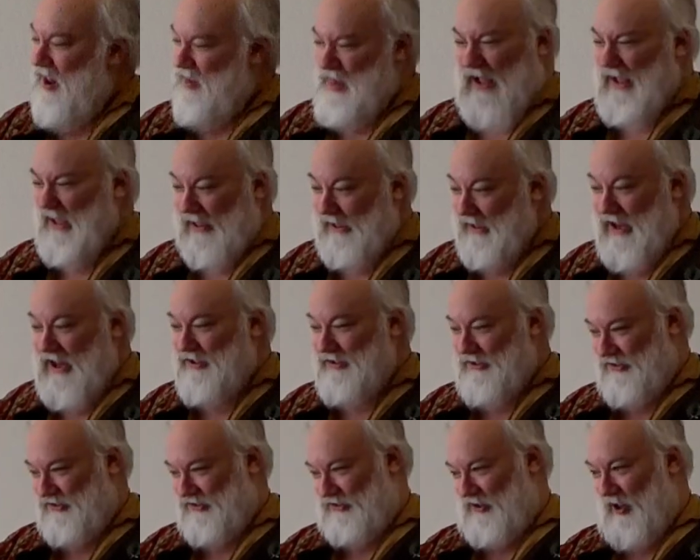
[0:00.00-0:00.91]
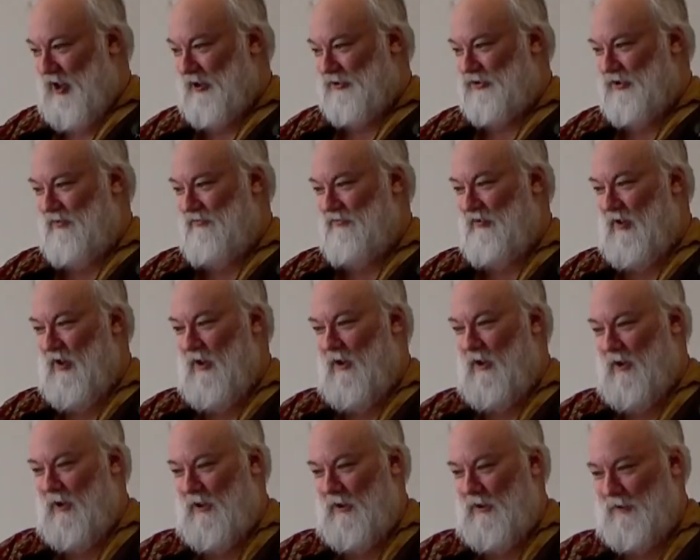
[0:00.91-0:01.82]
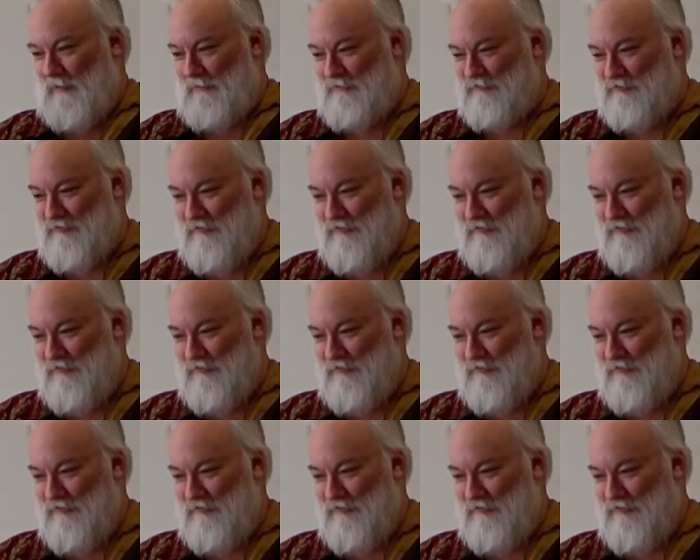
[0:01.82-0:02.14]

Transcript: the greatest Scot of all.